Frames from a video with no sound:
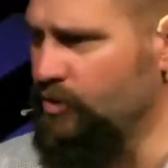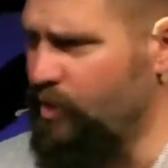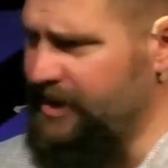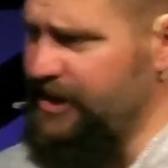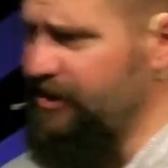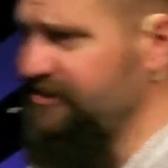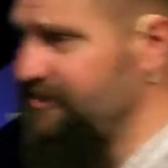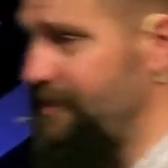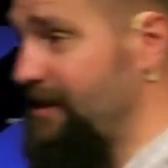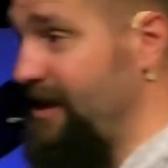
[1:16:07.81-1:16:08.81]
What areas
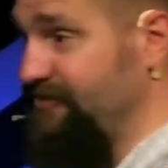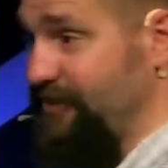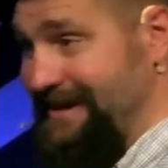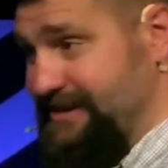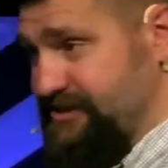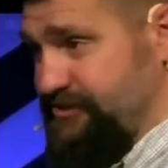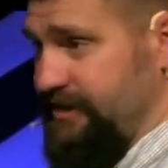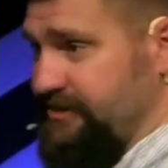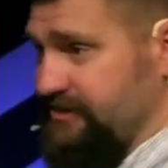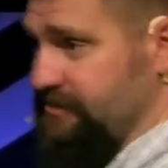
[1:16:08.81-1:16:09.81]
of my life do I need to
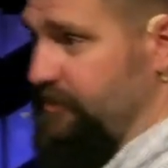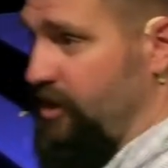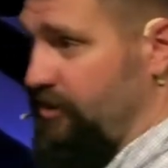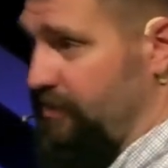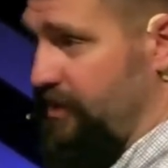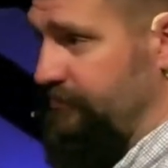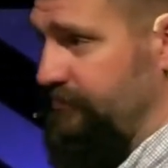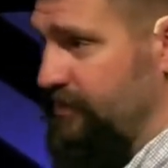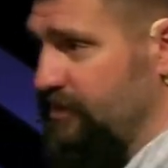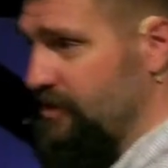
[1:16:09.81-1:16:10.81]
strengthen some
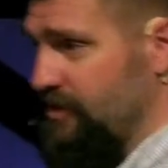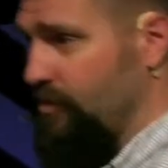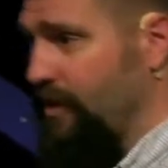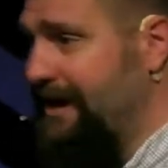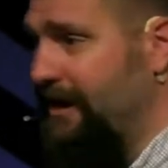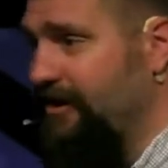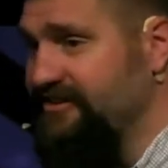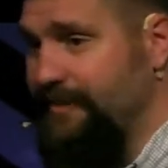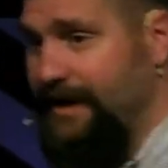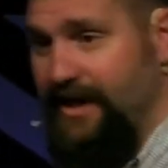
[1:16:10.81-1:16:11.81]
guardrails? What
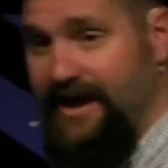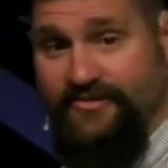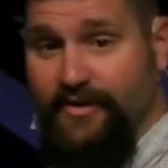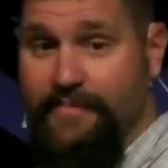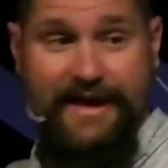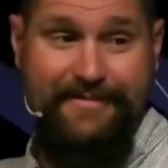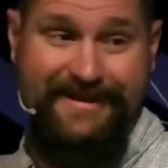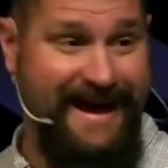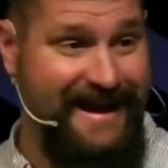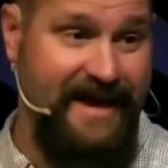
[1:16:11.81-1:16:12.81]
areas of my life do I
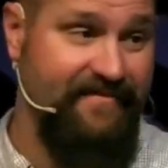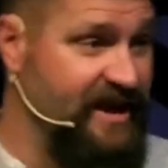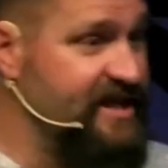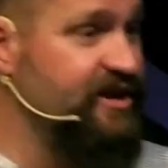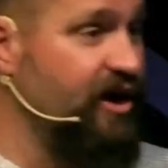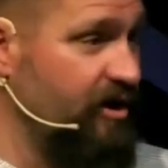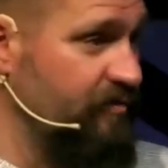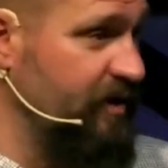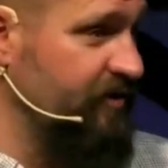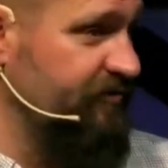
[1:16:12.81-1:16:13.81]
maybe not have any
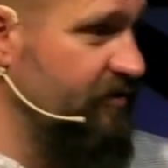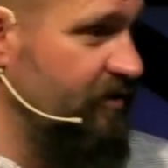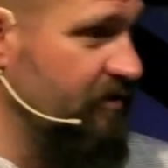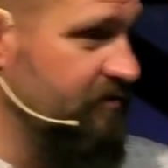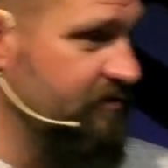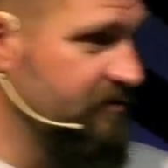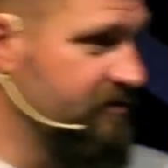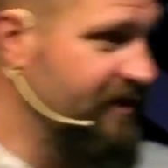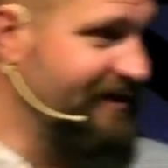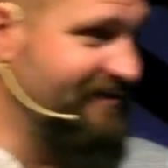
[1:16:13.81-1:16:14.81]
guardrails at all?
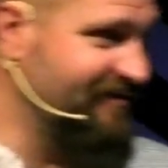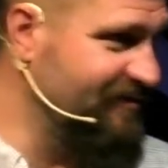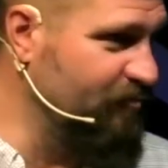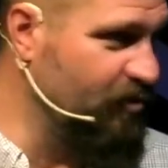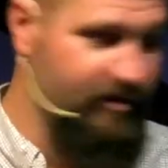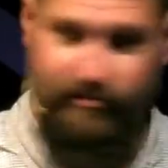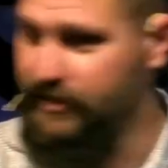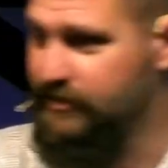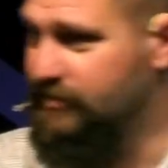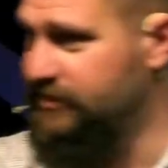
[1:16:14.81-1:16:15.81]
I guess this is more than
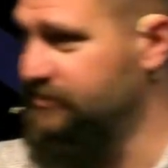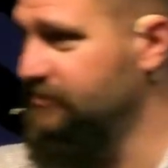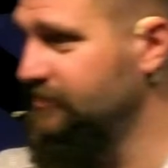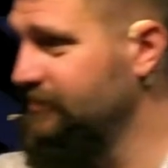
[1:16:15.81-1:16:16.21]
one question.